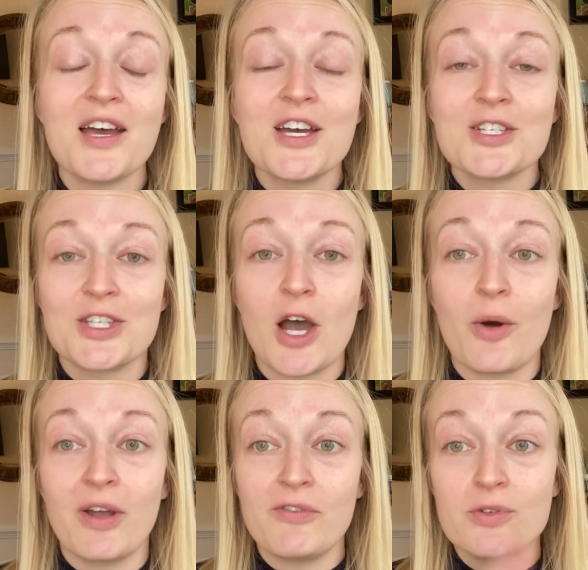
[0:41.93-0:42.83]
So
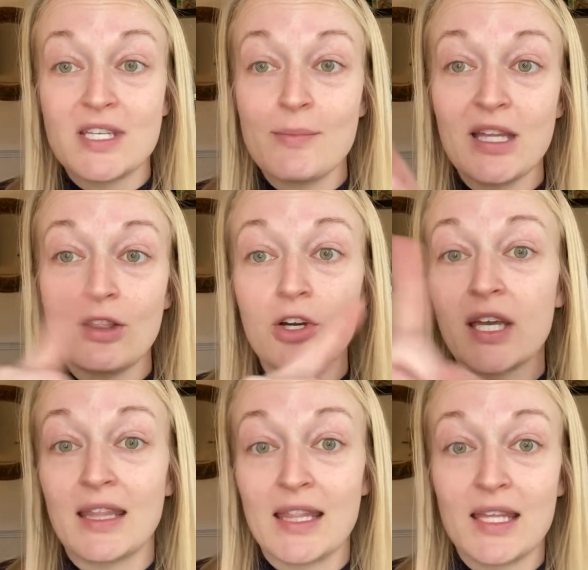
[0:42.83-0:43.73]
if you see me
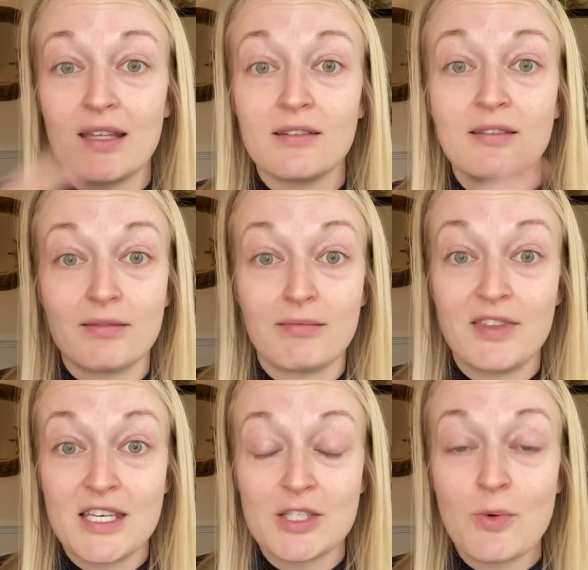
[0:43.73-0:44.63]
looking
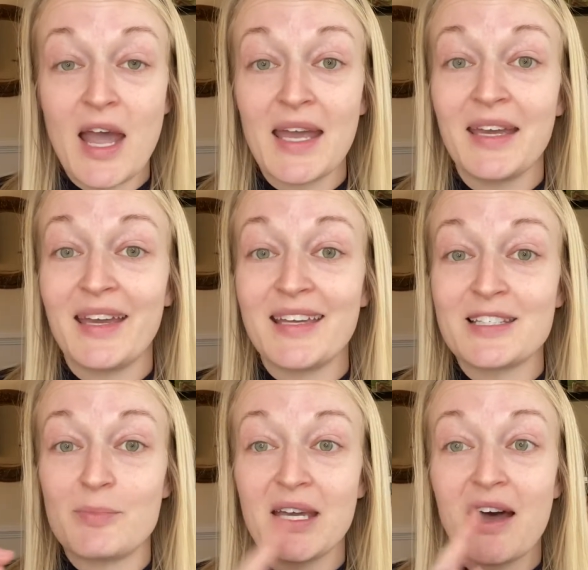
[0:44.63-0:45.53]
this way, it's
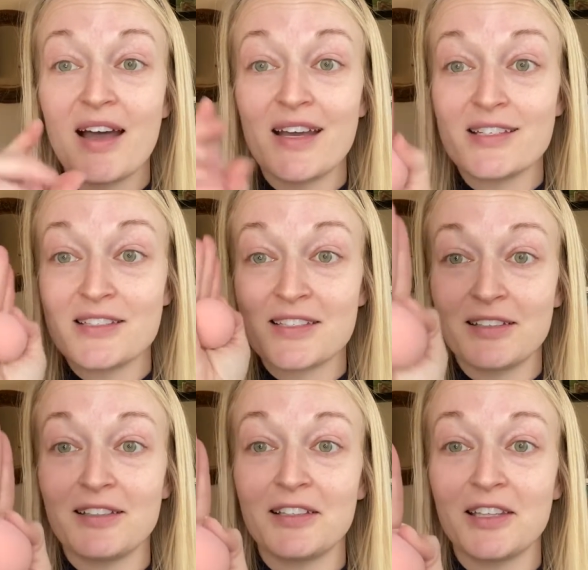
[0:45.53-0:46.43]
because
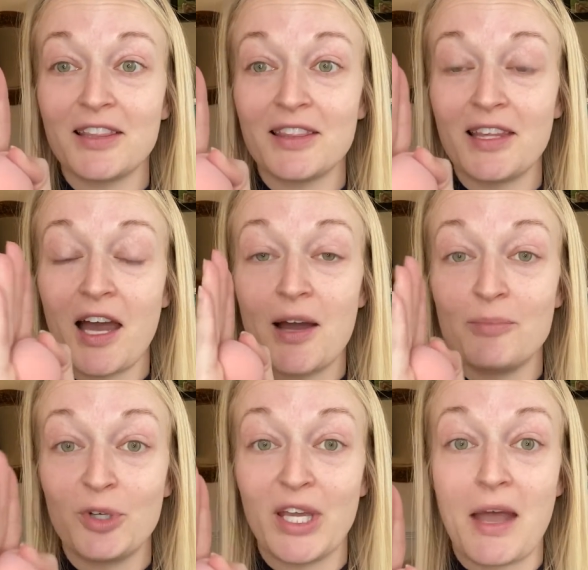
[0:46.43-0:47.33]
I'm
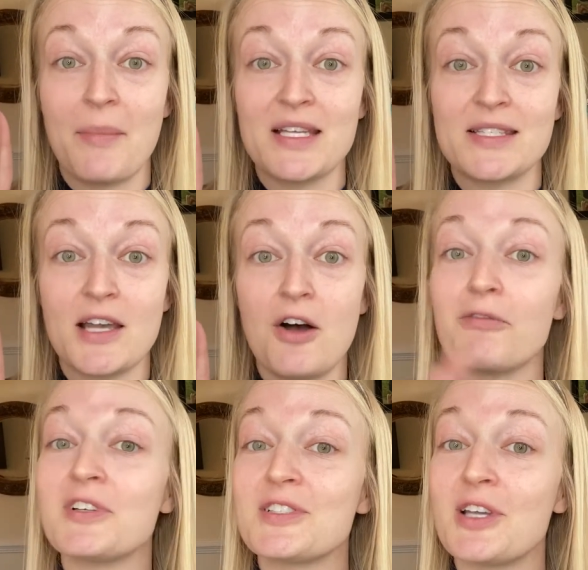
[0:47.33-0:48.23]
looking at
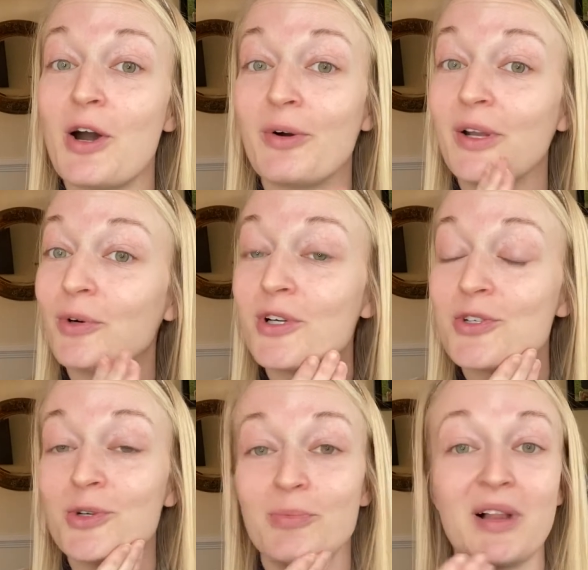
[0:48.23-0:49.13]
myself. So in order
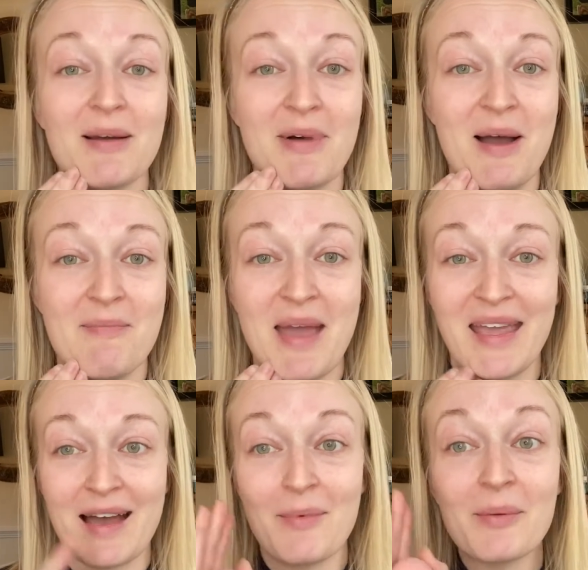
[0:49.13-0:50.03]
to apply my
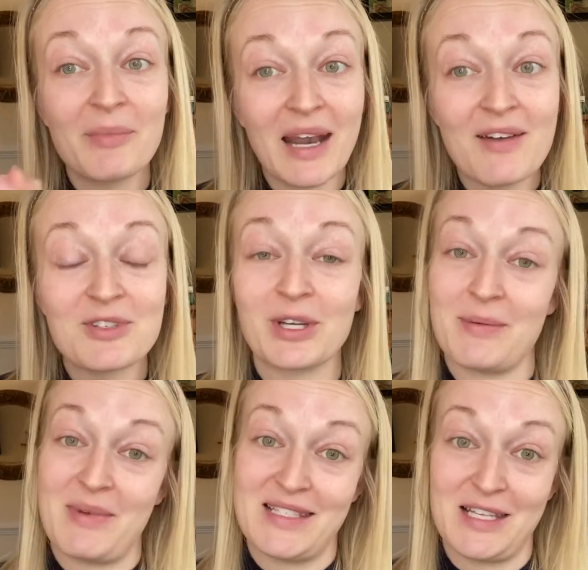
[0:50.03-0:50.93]
makeup, I'm gonna have to look at
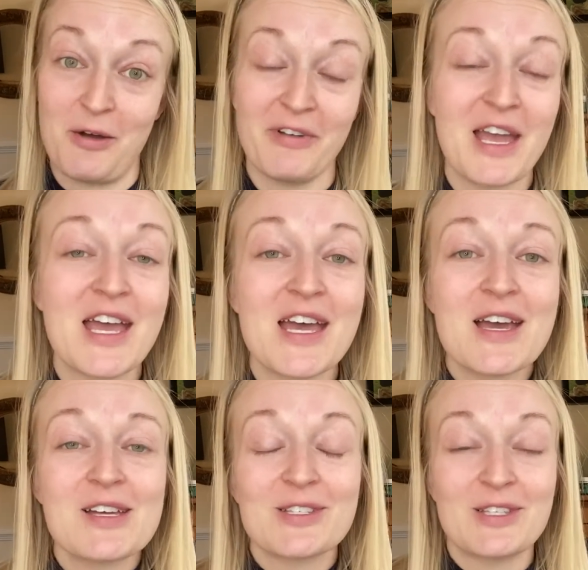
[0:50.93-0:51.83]
myself.
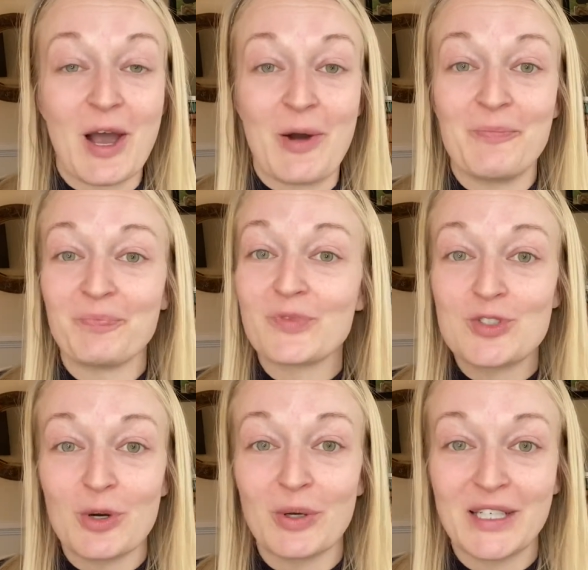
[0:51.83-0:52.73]
So
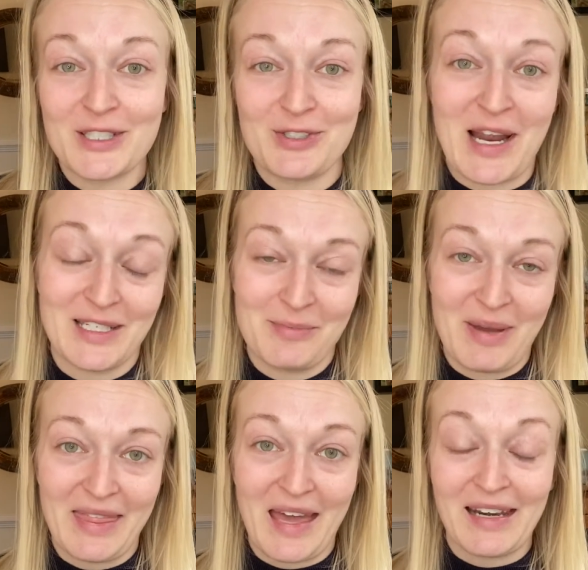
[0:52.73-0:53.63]
don't get distracted
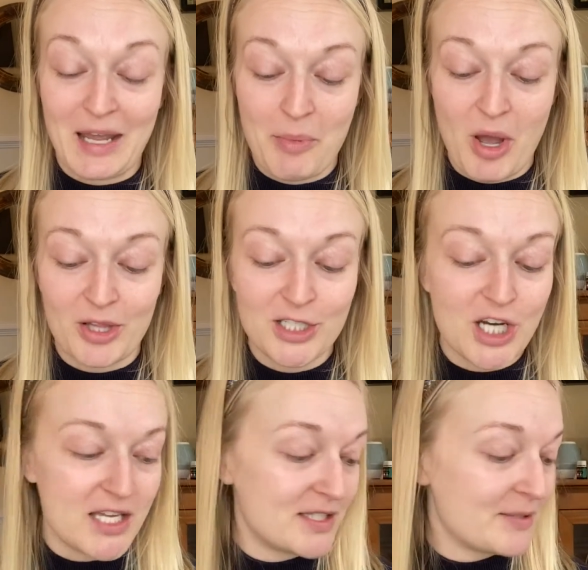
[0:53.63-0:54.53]
by that, and I
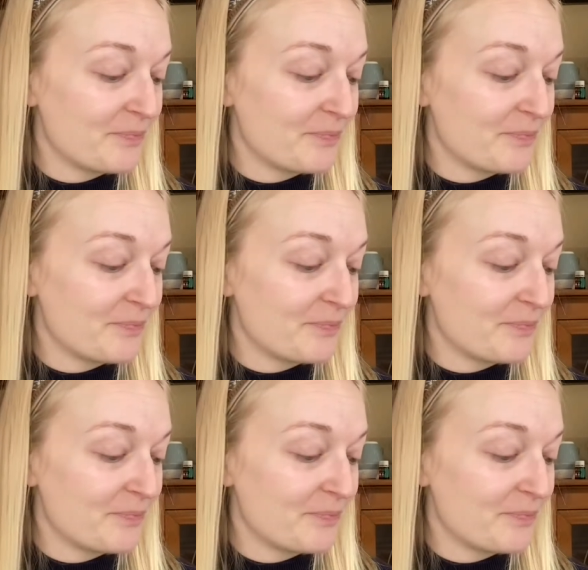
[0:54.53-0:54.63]
apologize.